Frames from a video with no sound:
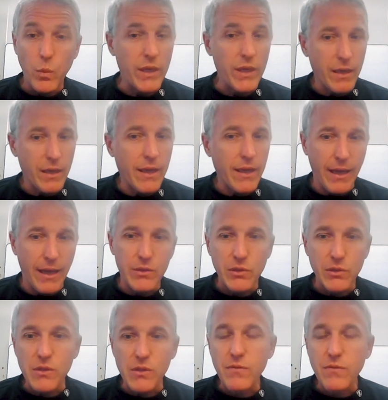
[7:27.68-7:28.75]
We can get
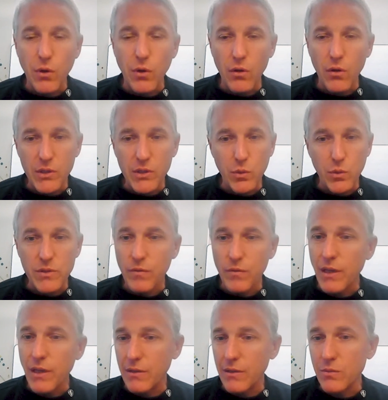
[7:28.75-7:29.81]
answers for all these sorts
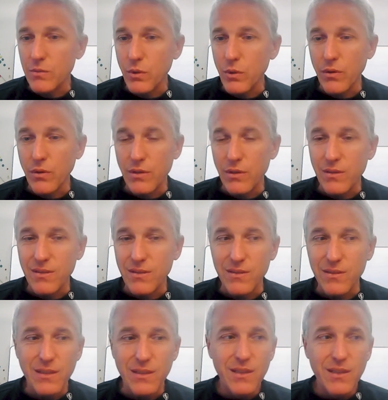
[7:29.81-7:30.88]
of things with
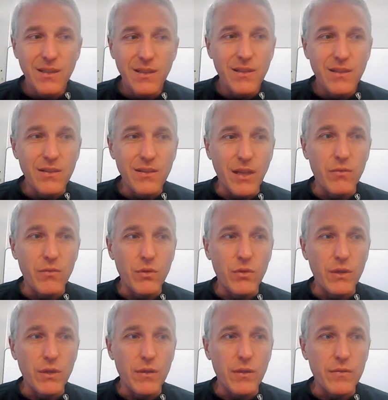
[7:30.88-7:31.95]
the
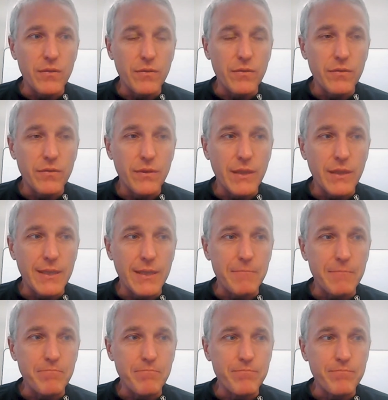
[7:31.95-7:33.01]
level of
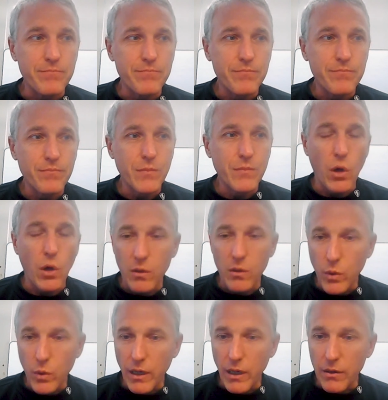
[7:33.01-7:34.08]

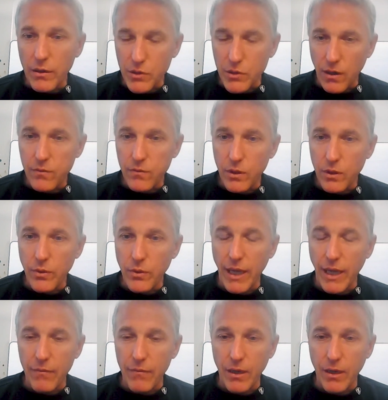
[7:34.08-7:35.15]
hardware and software that we
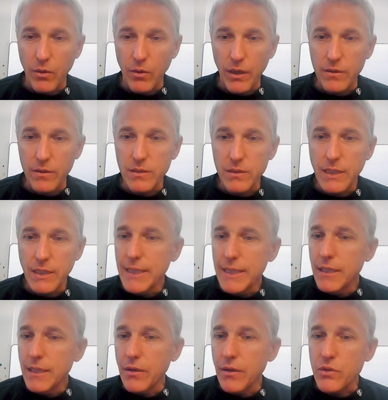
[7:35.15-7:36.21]
have nowadays.
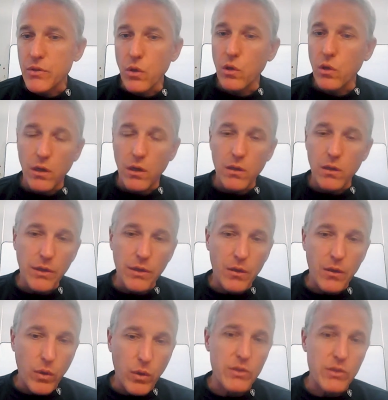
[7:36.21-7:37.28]
It's no longer a
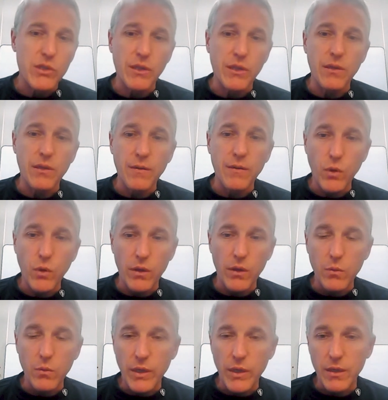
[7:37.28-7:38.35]
question of
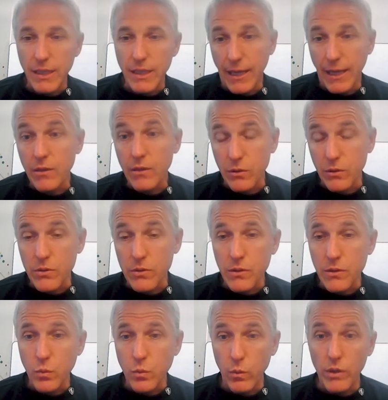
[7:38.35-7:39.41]
whether we can get
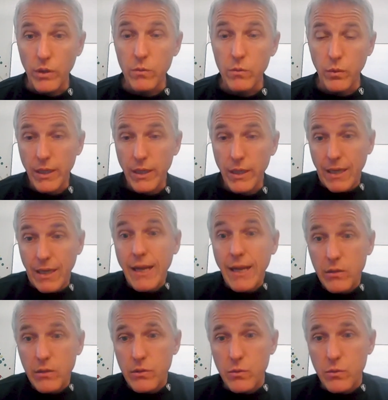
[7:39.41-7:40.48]
answers. We can get
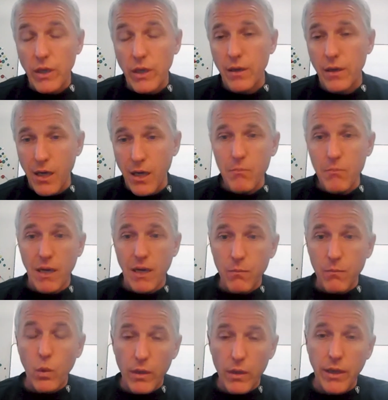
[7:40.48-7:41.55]
answers. We can come
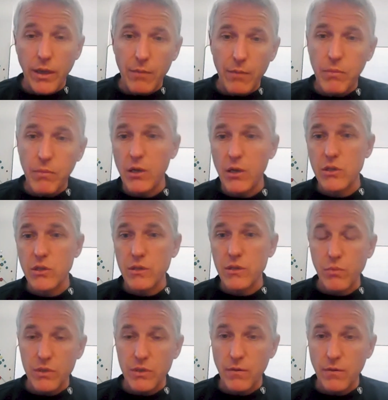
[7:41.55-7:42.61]
up with a
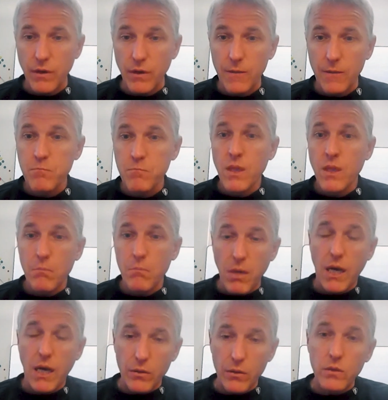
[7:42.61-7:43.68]
patient-specific
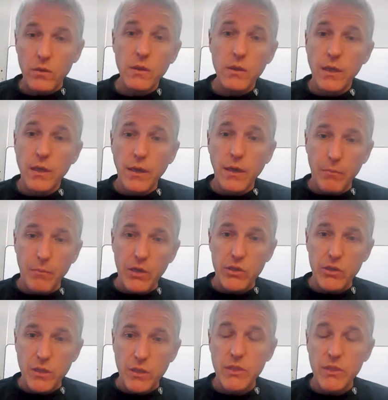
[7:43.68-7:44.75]
model, a
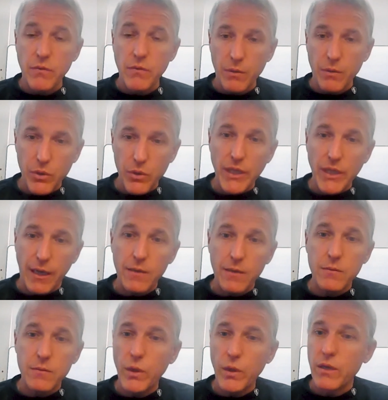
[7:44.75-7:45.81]
patient-specific plan.
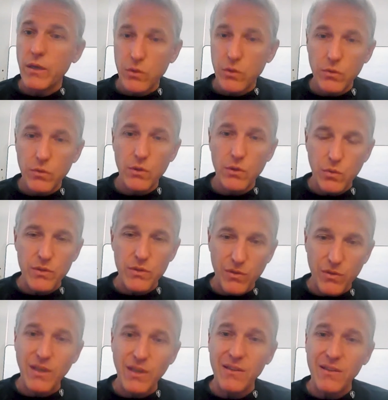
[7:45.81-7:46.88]
We can do those sorts
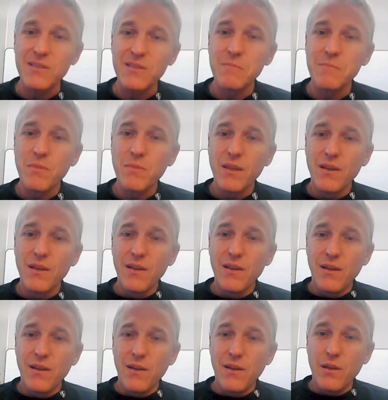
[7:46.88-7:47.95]
of things.
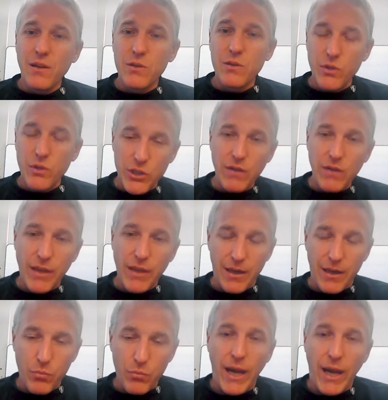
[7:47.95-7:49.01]
To achieve
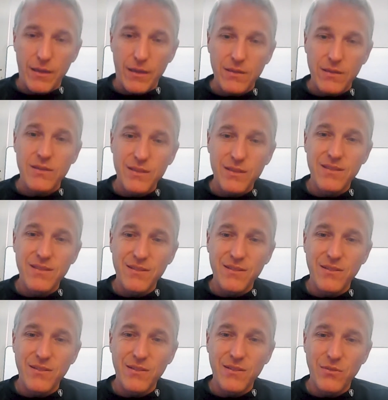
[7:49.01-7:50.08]
that in practice,
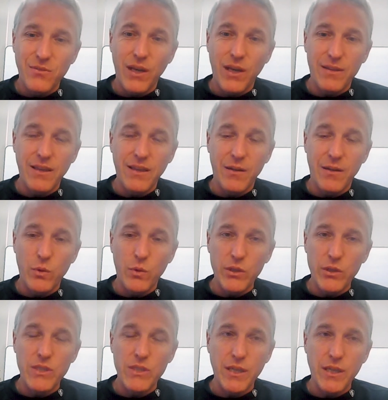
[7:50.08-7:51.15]
right, then we
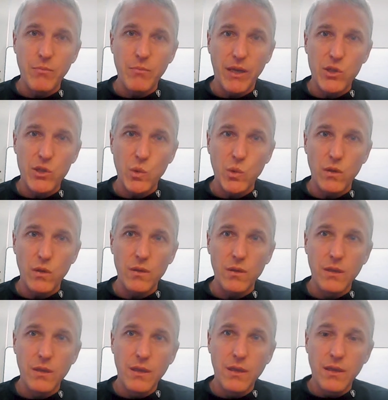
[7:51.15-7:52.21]
just need to make
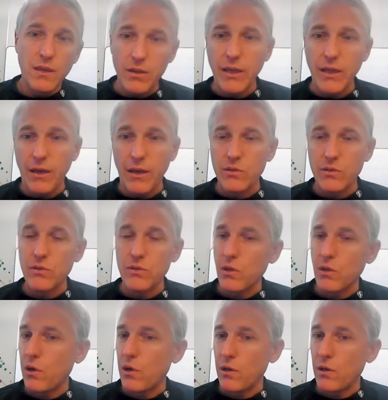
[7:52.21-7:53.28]
sure that the answers
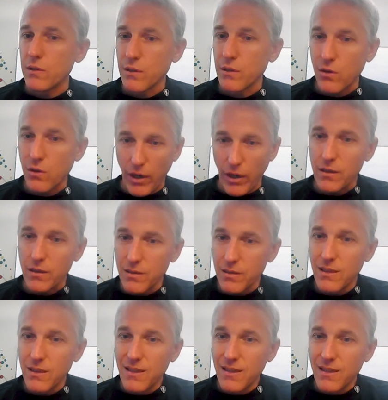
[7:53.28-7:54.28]
are correct.